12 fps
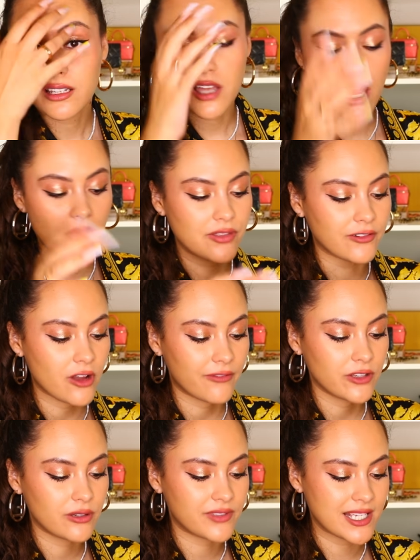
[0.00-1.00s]
They've got a
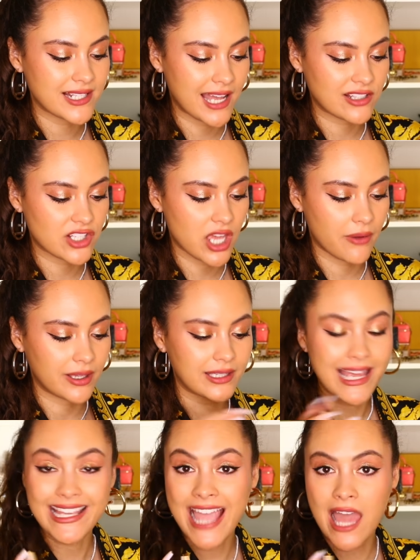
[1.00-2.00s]
few of these hats going.
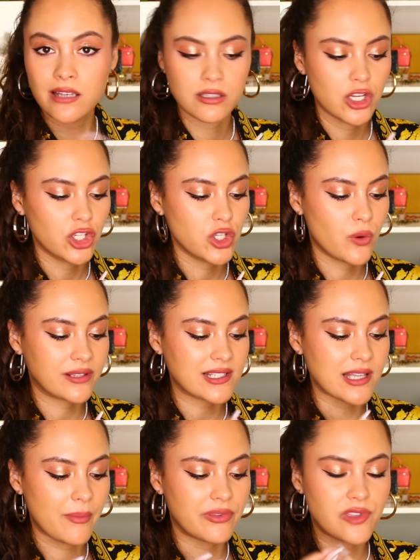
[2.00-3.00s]
Again, you want
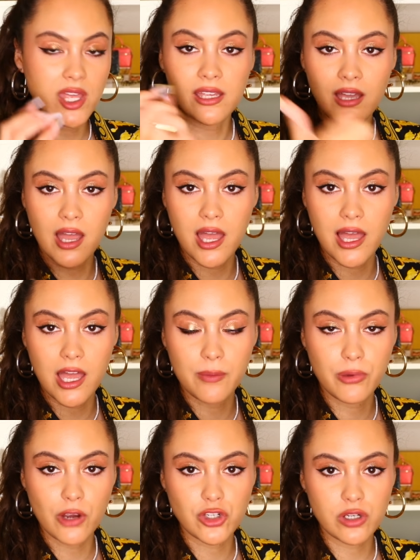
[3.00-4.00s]
something,
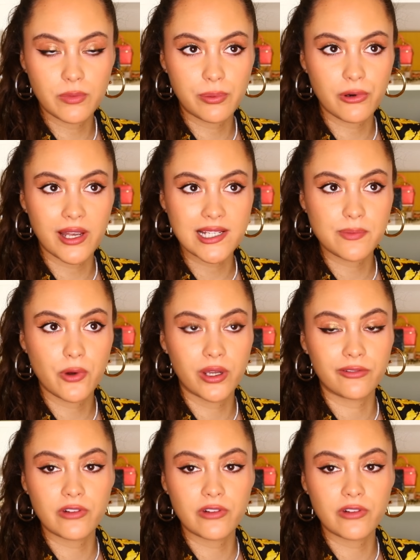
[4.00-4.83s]
approachable price point